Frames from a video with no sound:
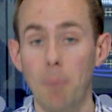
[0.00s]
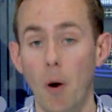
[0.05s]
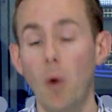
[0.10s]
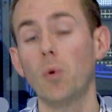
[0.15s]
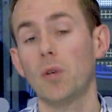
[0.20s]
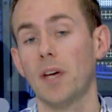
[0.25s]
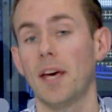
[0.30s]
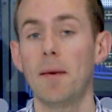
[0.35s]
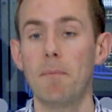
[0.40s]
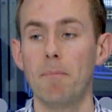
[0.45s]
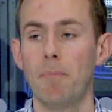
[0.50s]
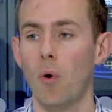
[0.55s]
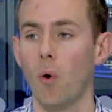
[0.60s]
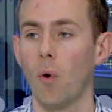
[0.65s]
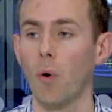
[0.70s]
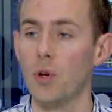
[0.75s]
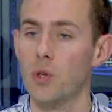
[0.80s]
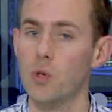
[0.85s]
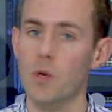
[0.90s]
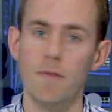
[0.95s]
bulk
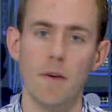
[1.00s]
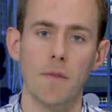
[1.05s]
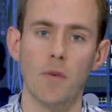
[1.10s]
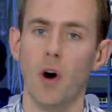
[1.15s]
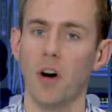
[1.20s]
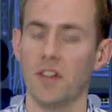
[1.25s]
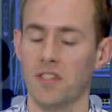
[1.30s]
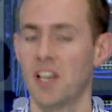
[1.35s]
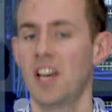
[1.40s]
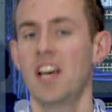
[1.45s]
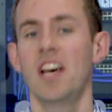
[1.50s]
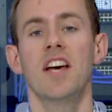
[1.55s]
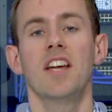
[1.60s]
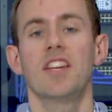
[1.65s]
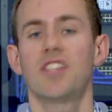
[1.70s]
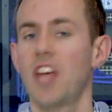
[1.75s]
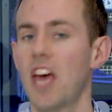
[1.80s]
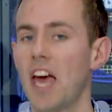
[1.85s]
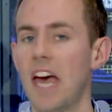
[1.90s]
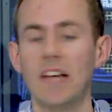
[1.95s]
import. So if you've got
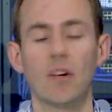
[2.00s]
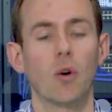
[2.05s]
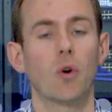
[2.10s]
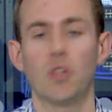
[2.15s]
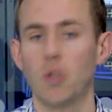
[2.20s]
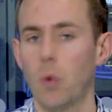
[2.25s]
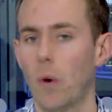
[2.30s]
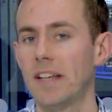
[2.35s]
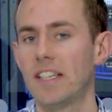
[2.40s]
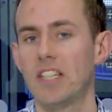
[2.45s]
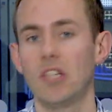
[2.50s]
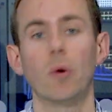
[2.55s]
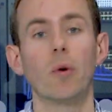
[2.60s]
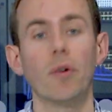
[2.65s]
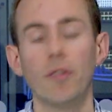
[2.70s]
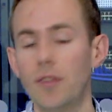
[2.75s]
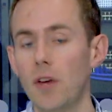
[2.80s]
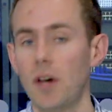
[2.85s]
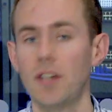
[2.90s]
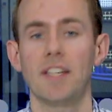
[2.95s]
10 or 20 or
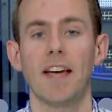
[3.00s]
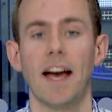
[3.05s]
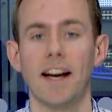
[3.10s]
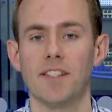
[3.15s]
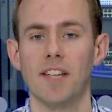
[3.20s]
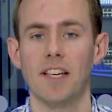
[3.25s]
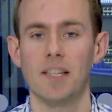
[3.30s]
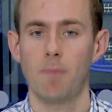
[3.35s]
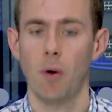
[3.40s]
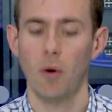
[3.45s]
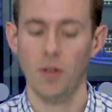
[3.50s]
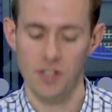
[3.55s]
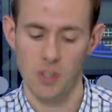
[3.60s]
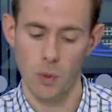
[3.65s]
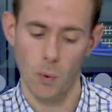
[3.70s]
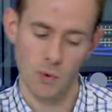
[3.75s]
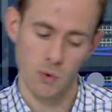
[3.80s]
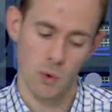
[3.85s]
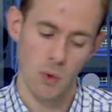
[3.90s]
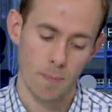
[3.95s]
30 access points
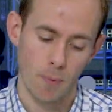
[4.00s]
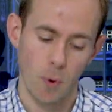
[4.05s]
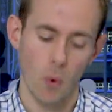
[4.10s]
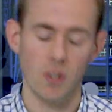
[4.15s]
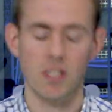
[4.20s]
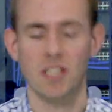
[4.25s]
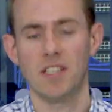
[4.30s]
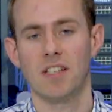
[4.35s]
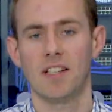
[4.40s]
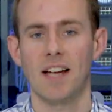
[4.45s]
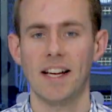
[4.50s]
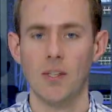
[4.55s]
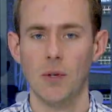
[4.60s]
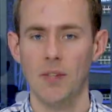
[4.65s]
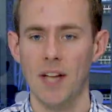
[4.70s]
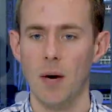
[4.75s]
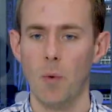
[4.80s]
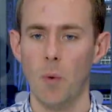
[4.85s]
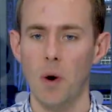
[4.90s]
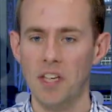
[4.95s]
you want to import into Datto
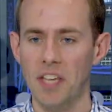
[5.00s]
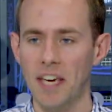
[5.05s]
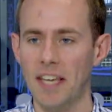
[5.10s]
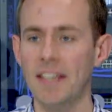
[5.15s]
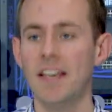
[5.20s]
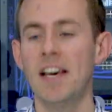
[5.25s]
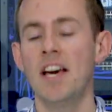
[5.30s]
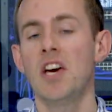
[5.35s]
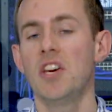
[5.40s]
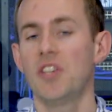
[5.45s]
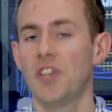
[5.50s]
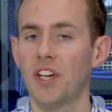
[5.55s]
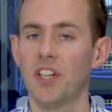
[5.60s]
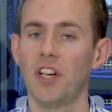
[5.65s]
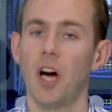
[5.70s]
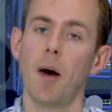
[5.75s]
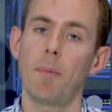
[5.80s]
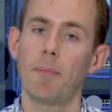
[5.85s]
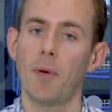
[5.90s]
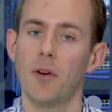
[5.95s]
Networking, you can
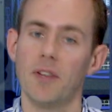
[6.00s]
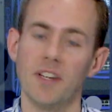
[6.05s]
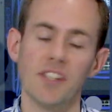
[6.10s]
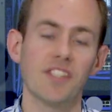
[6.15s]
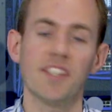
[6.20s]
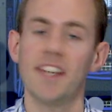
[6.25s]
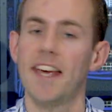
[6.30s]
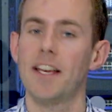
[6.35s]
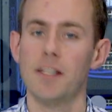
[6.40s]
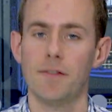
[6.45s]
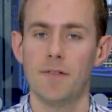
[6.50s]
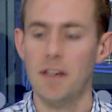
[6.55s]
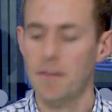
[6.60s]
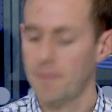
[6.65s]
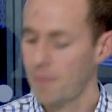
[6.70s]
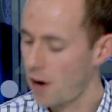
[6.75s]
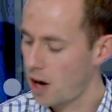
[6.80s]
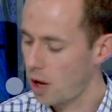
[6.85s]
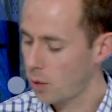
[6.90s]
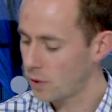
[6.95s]
upload a CSV
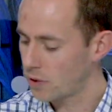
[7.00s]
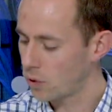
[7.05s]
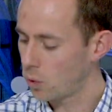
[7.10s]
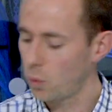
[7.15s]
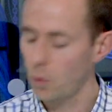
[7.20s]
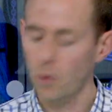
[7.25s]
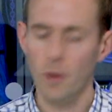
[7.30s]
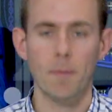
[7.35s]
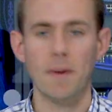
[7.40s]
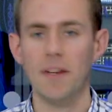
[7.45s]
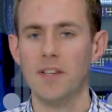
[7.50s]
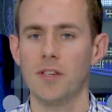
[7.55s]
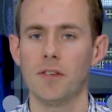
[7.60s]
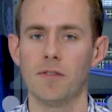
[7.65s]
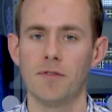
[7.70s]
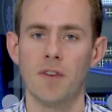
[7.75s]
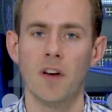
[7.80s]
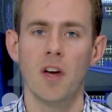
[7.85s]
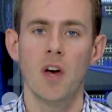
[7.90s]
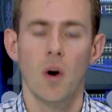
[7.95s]
file with all the bits
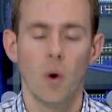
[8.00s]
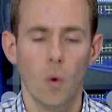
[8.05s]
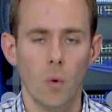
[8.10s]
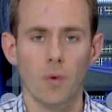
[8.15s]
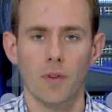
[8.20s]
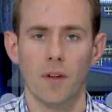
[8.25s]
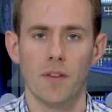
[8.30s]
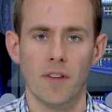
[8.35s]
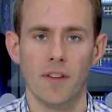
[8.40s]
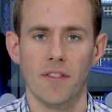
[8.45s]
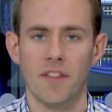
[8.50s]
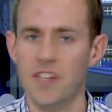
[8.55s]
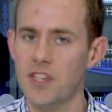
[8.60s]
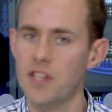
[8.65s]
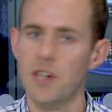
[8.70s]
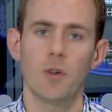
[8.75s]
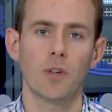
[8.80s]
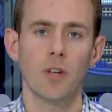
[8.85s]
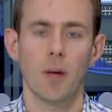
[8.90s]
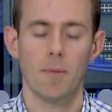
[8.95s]
of all the
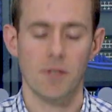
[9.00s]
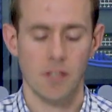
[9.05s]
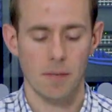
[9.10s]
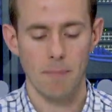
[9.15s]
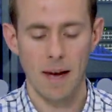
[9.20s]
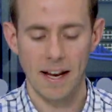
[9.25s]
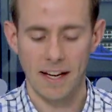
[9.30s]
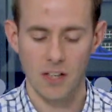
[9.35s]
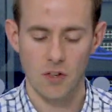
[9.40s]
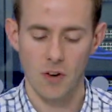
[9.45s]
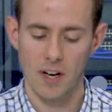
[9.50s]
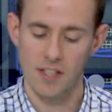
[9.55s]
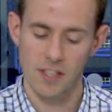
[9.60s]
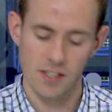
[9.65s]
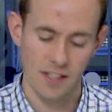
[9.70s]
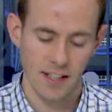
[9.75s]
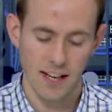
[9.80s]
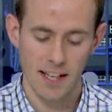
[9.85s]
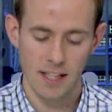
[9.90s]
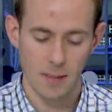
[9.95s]
serial numbers and MAC
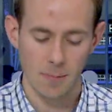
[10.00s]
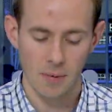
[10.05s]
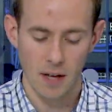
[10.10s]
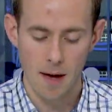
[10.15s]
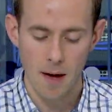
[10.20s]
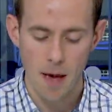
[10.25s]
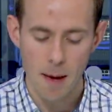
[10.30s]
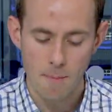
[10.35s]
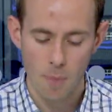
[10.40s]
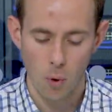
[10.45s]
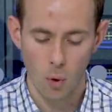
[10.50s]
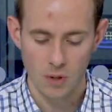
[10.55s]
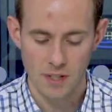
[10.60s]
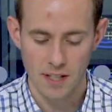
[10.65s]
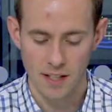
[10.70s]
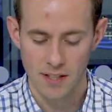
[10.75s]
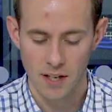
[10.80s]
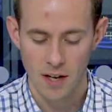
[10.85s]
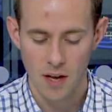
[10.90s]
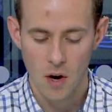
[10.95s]
addresses and get them
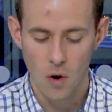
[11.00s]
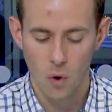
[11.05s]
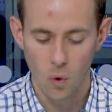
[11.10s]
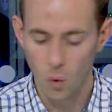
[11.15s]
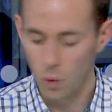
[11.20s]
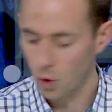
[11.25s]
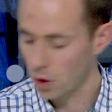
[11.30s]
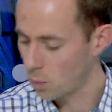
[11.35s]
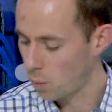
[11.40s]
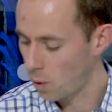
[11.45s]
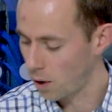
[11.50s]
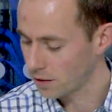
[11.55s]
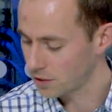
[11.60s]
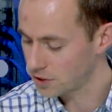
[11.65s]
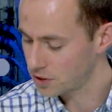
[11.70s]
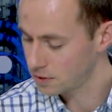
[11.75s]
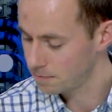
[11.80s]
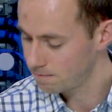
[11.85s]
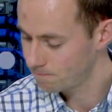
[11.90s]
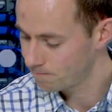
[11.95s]
imported all at
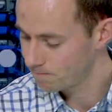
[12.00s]
once.